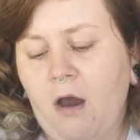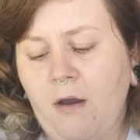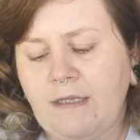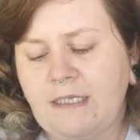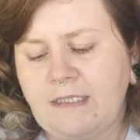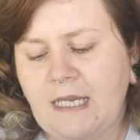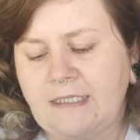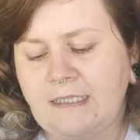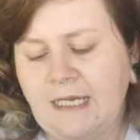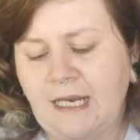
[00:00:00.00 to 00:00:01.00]
Oh,
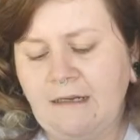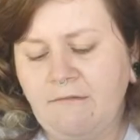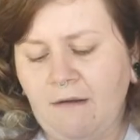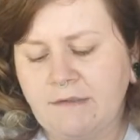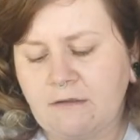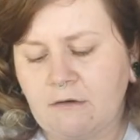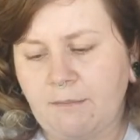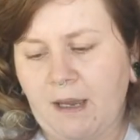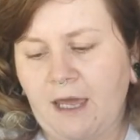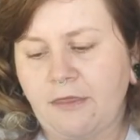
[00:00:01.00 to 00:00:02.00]
it's a daily round
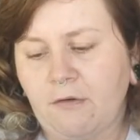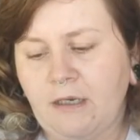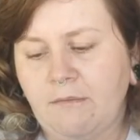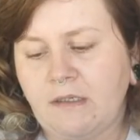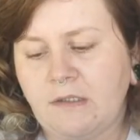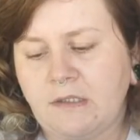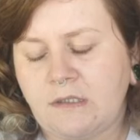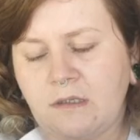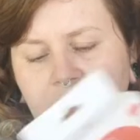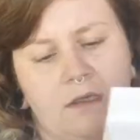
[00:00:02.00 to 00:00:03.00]
scrubber. I thought it was,